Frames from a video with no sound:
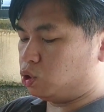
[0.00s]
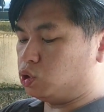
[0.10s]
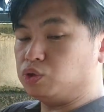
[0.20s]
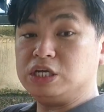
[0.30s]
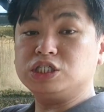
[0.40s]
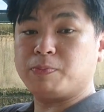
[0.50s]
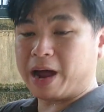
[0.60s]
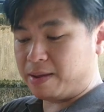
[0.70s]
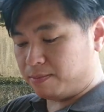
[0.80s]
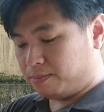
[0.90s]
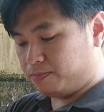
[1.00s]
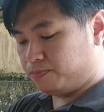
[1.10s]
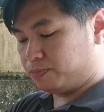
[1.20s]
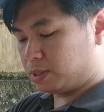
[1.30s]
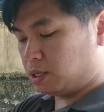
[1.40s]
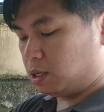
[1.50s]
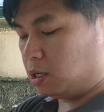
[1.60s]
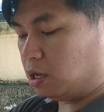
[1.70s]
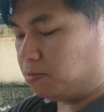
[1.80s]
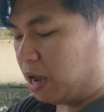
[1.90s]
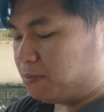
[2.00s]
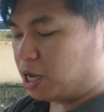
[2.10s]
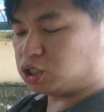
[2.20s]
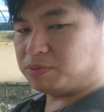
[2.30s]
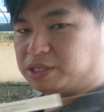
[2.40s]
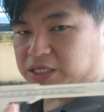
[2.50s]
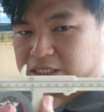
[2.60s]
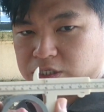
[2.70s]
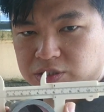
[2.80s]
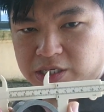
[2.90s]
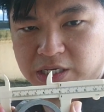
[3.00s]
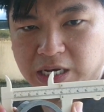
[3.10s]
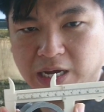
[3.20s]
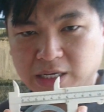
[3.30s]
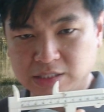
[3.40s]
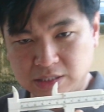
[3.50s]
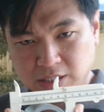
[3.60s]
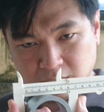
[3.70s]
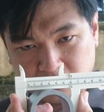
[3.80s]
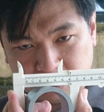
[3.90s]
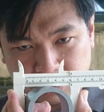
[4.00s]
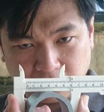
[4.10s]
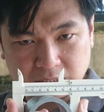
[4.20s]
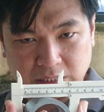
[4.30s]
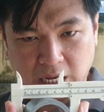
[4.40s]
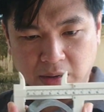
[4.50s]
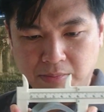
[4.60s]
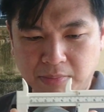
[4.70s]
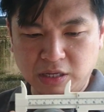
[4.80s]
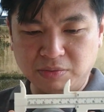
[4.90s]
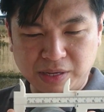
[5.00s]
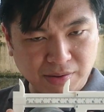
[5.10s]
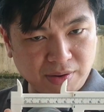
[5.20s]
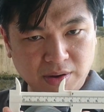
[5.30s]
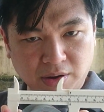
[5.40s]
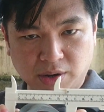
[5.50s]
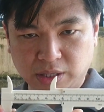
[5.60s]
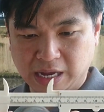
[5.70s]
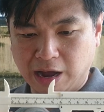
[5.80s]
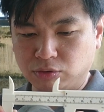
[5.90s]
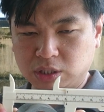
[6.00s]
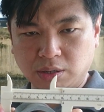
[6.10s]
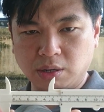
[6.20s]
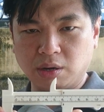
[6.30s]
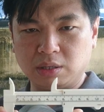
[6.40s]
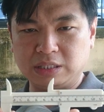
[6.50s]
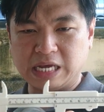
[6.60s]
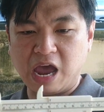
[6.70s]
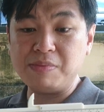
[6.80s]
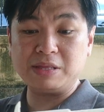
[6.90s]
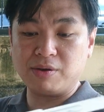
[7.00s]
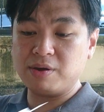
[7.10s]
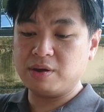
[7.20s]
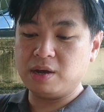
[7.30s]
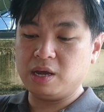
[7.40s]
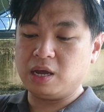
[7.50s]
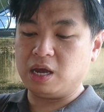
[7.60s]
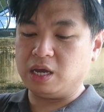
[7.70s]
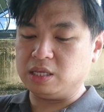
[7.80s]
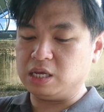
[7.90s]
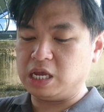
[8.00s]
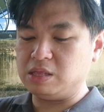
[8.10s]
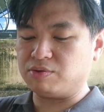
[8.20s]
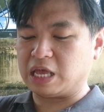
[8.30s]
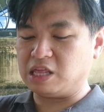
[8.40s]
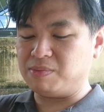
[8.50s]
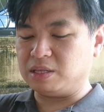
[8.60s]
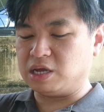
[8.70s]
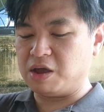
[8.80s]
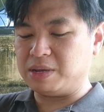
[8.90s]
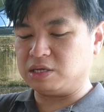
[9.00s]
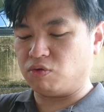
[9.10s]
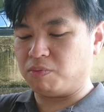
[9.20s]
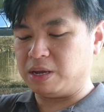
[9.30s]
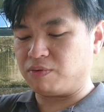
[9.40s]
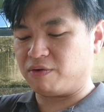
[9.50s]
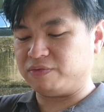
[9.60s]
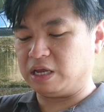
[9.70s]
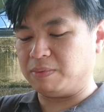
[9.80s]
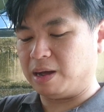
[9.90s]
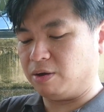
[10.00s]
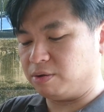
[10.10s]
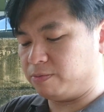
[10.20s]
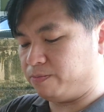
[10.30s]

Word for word: 2-inch pipe. By measurement, it's actually 60 millimeter on the outer diameter, and the inner diameter will be roughly about